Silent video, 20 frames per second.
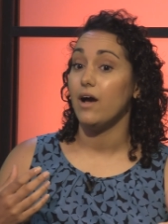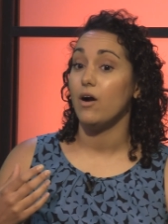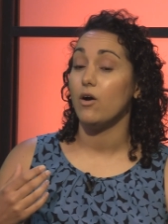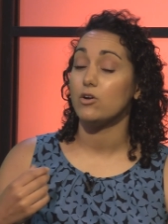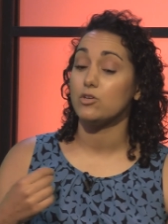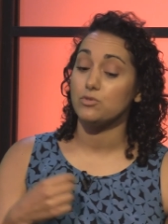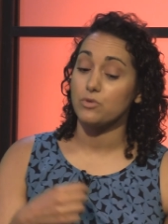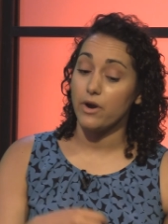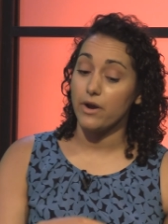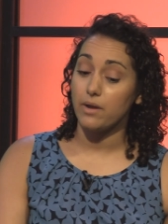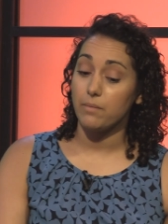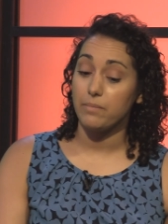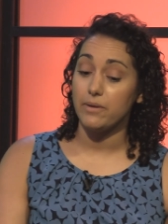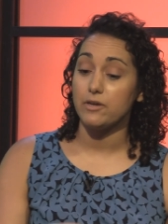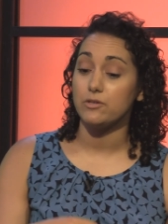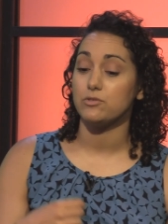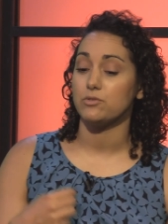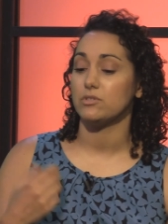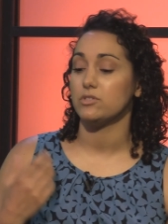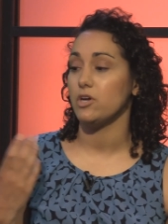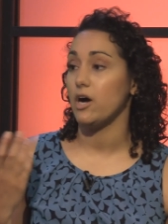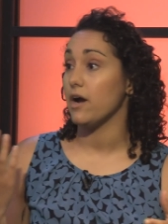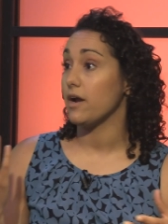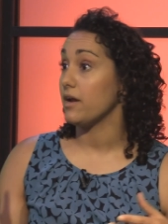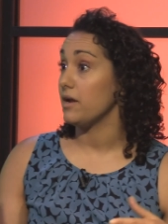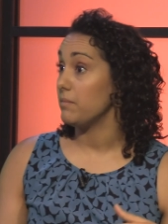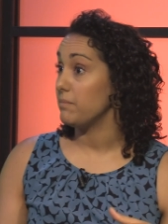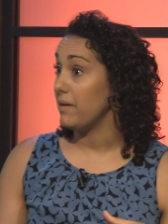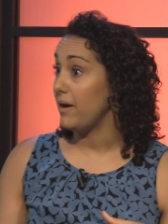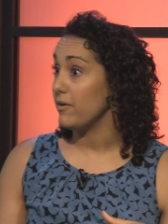or drawing a picture and
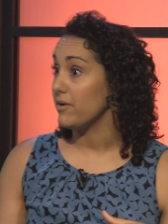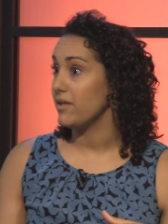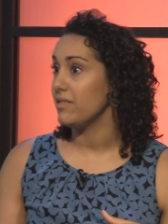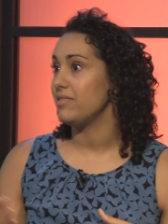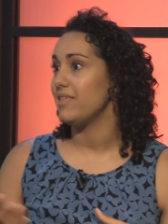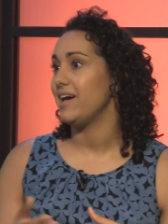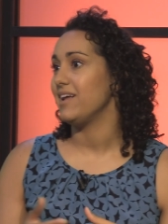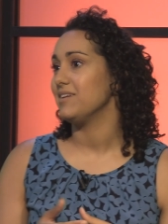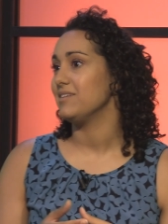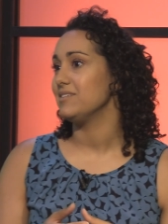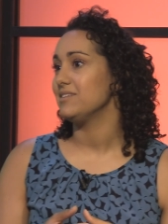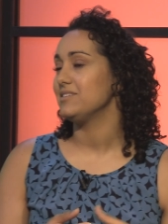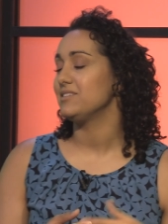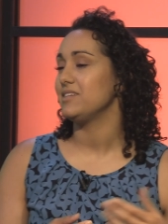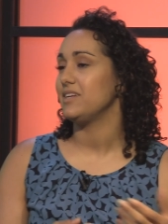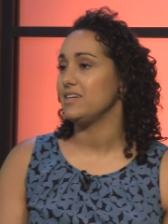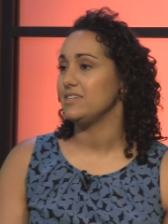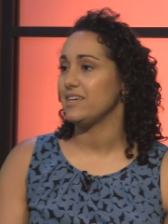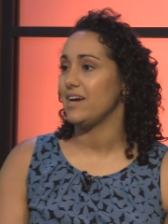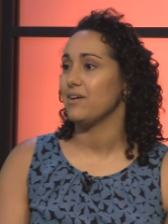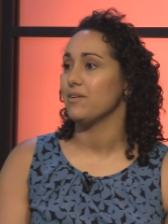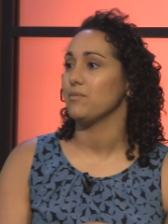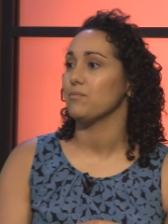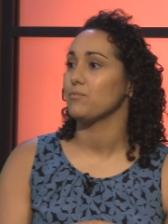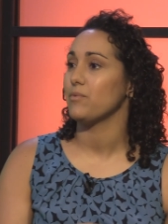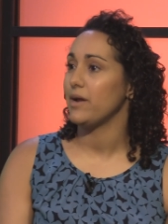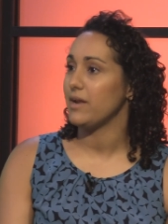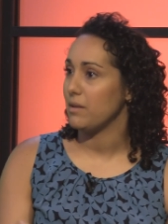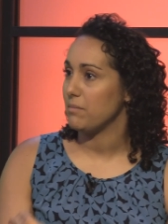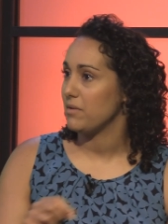talking about it than sitting down
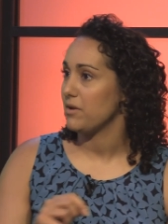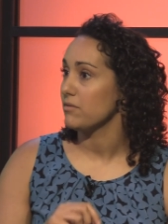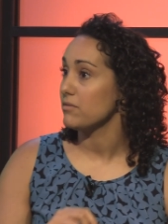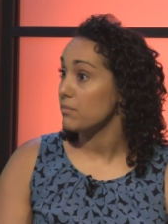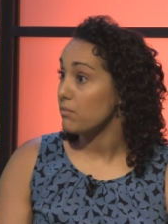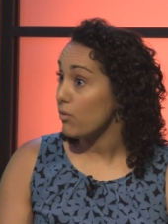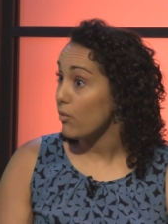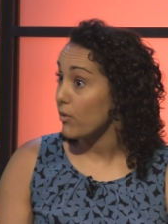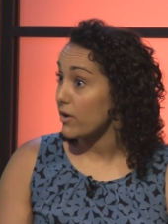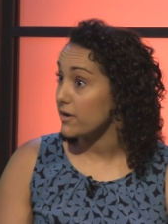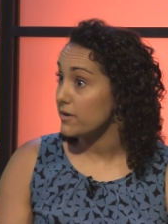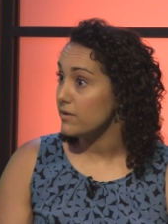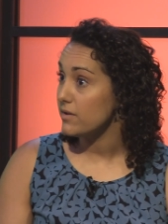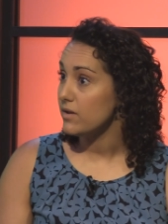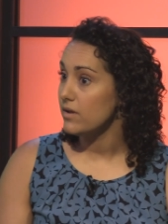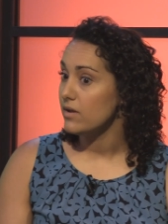and writing me a report.